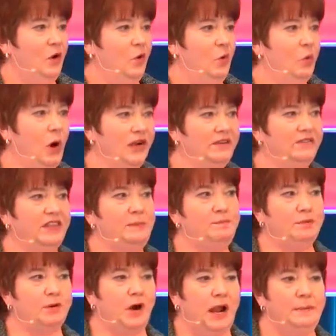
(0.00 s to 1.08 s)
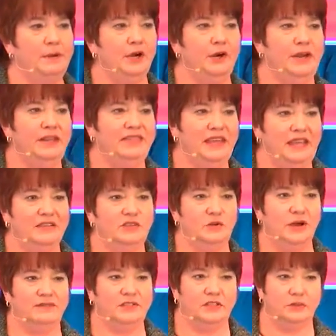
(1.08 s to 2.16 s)
One of the primary things you
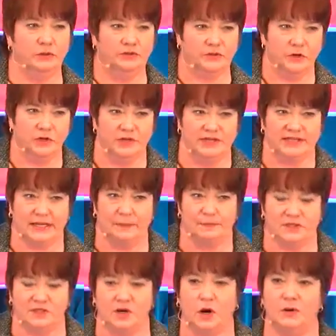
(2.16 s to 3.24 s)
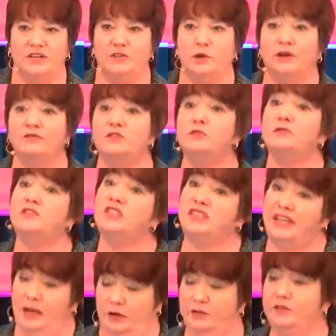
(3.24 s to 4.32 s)
have to do if you're going to skip a stone is you have to
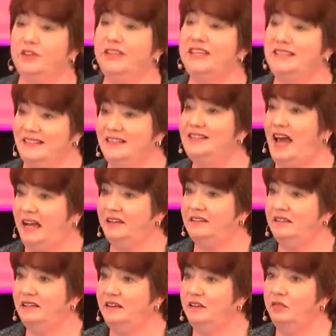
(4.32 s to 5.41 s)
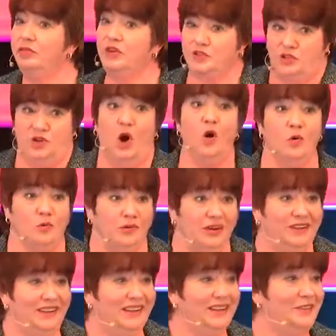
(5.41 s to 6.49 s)
carefully select the stone
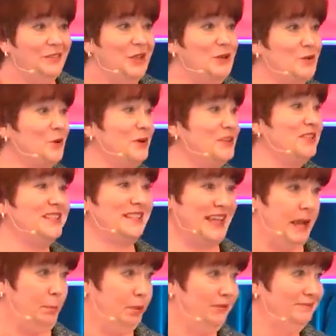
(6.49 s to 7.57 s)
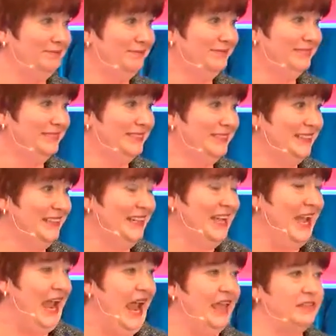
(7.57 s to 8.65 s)
that you're going to skip.
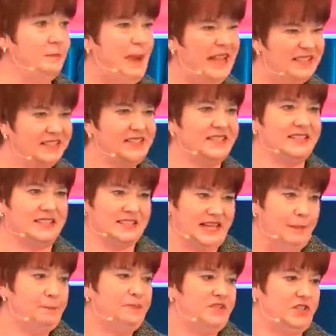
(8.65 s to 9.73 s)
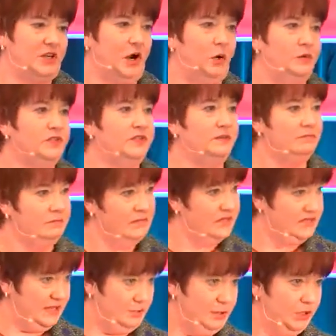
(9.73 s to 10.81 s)
And the best skipped stones,
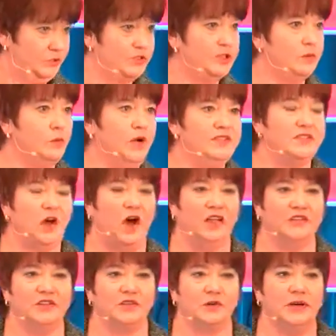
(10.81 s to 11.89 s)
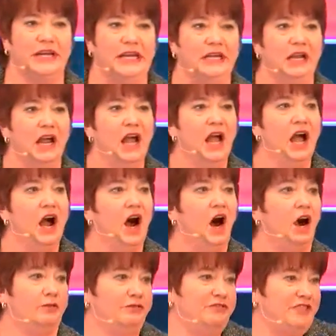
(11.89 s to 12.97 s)
similar to the ones on the screen,
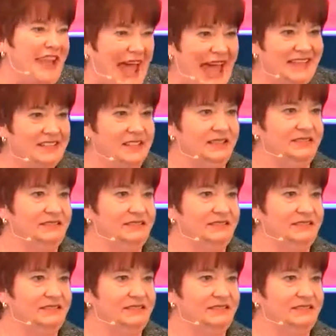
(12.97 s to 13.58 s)
are flat,